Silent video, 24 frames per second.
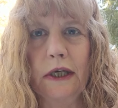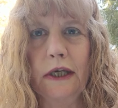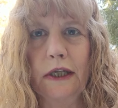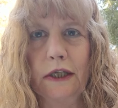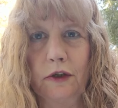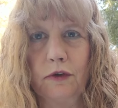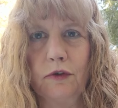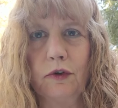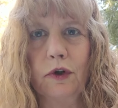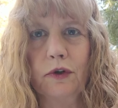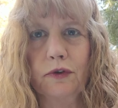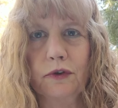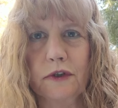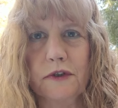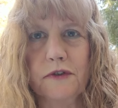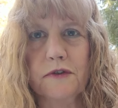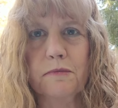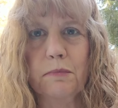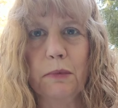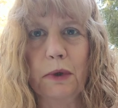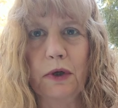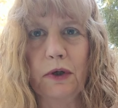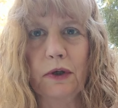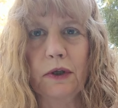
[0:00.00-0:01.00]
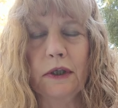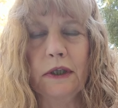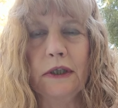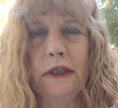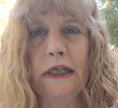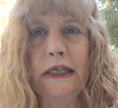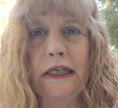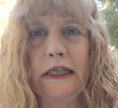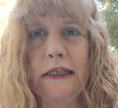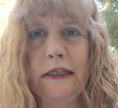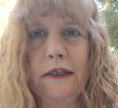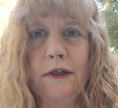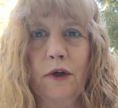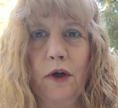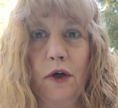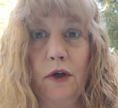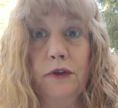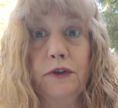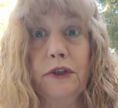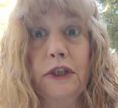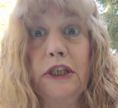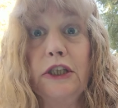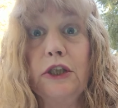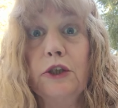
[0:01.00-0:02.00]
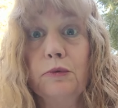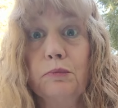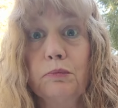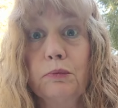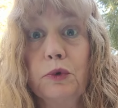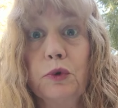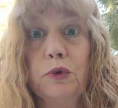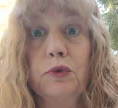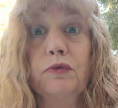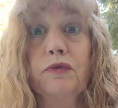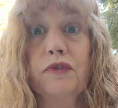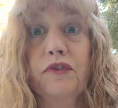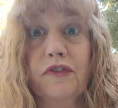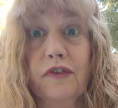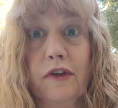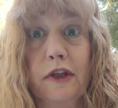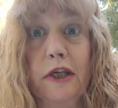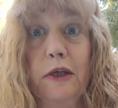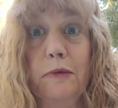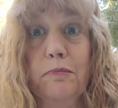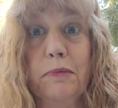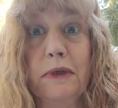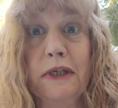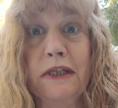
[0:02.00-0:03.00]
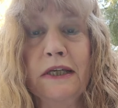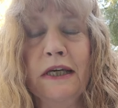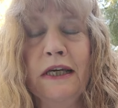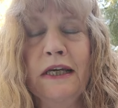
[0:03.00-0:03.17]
and he wrote this book called Eat, Move, Sleep.